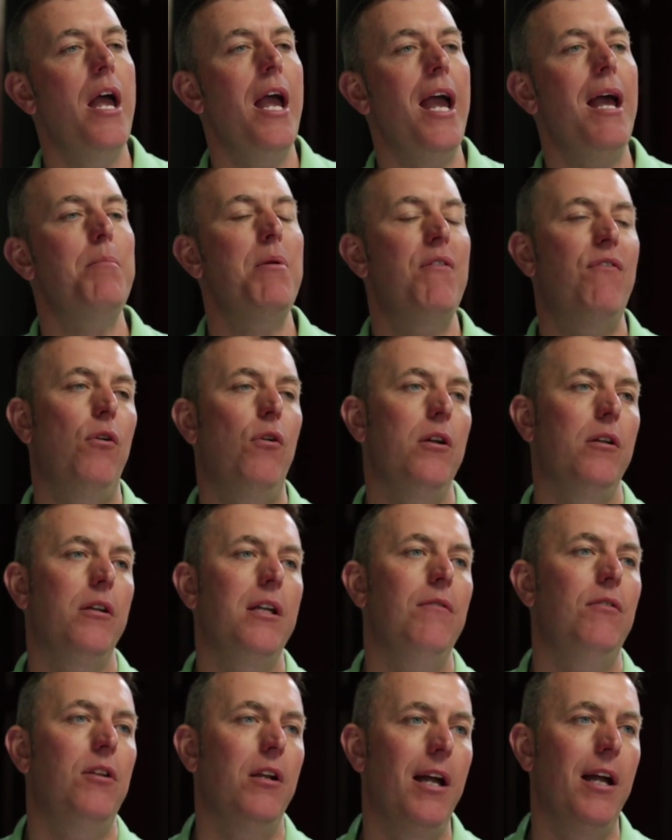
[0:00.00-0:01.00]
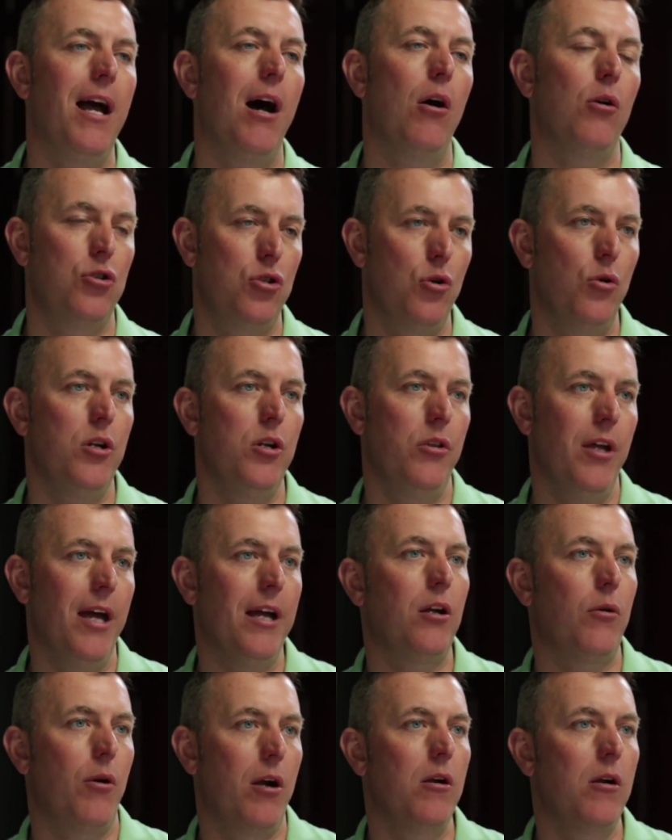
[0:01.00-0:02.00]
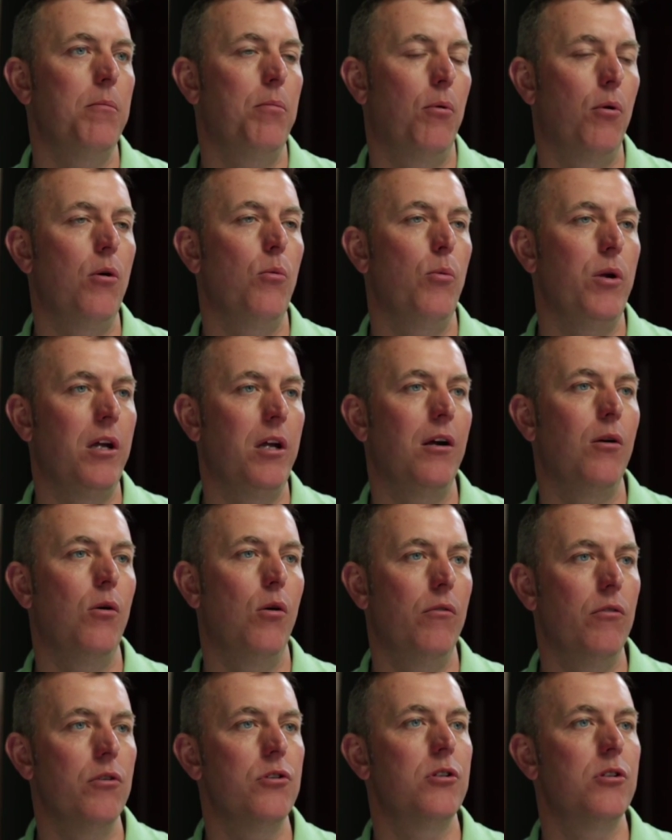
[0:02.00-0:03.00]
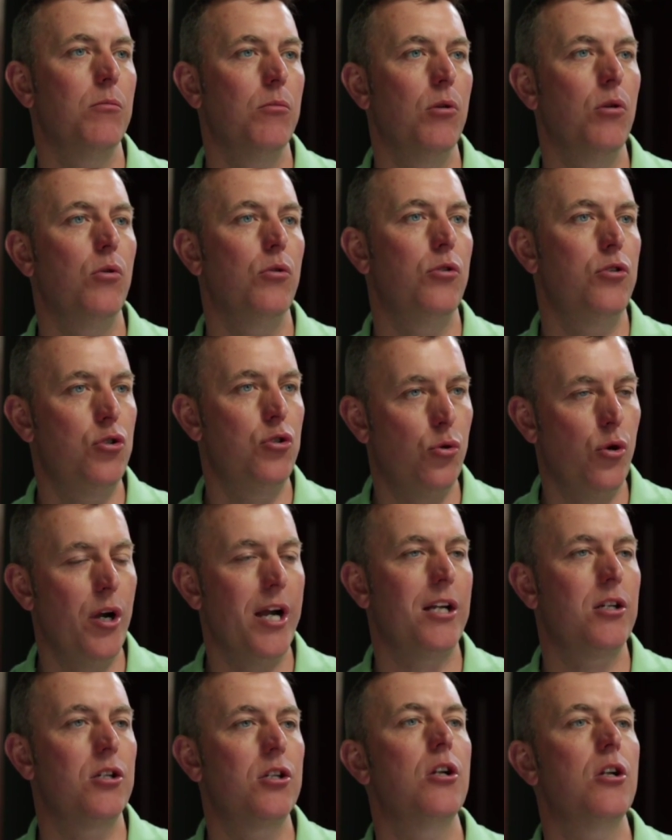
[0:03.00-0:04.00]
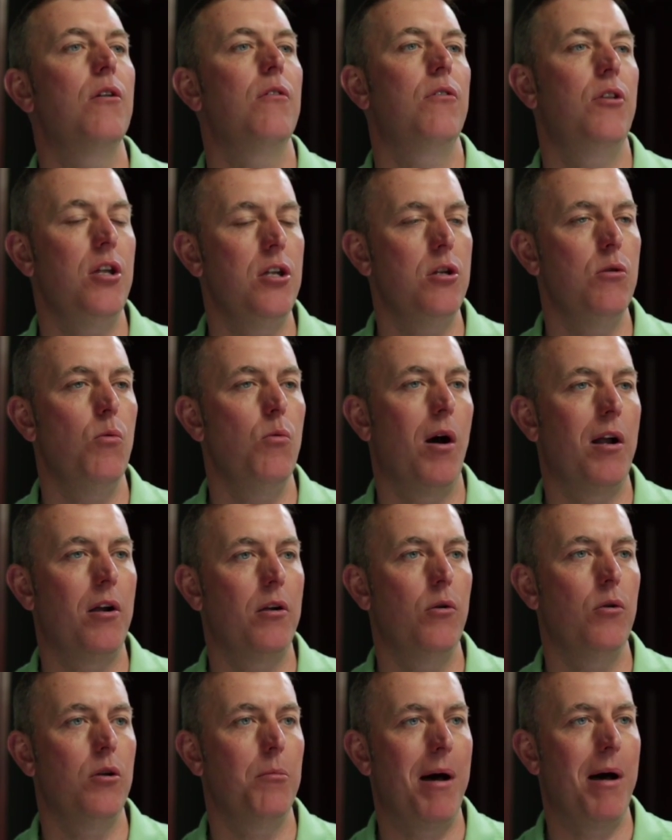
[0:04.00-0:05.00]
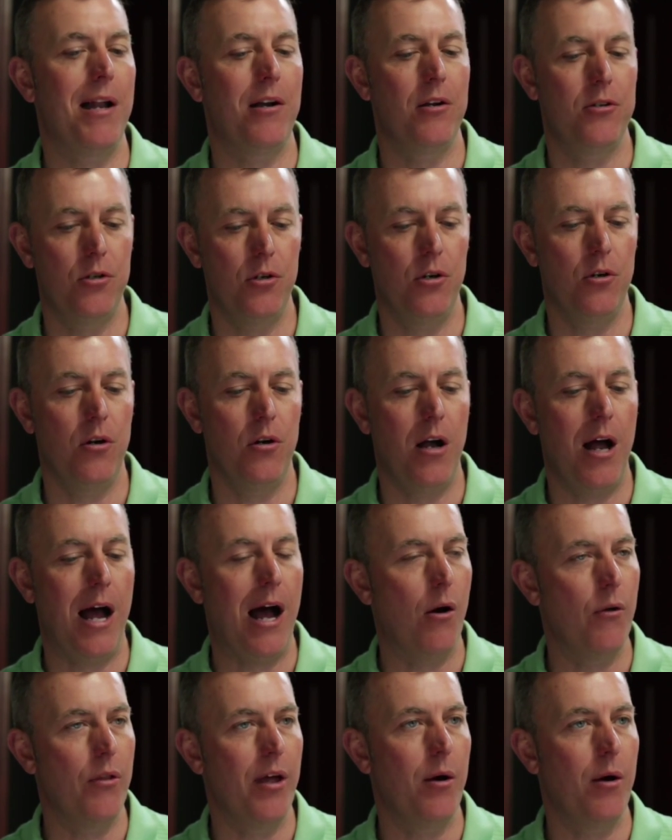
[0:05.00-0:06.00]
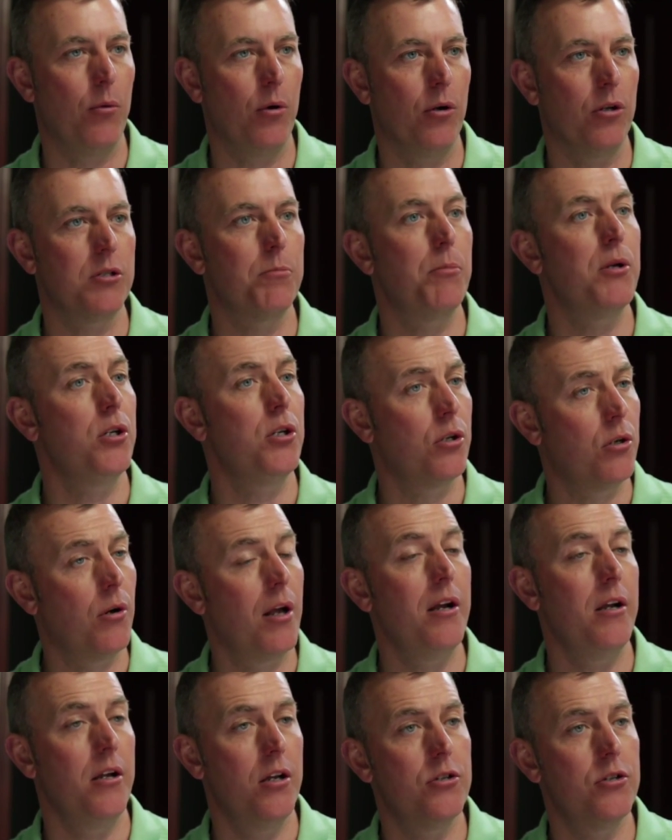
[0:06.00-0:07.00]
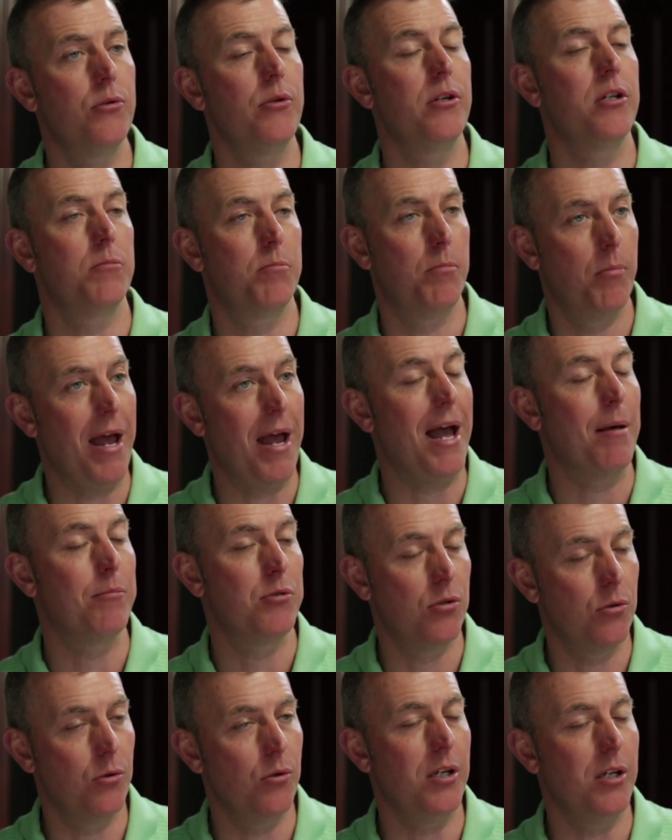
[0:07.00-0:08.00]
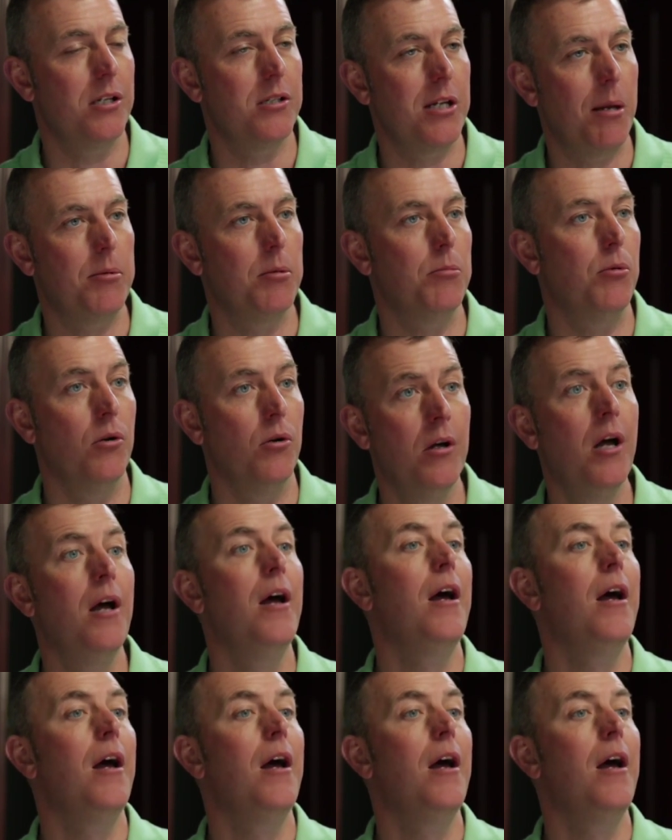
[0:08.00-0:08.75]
And before you leave today, I'll show you that credit report and we can go over some little tricks that you'd want to know to monitor how that works. But your credit history is absolutely acceptable.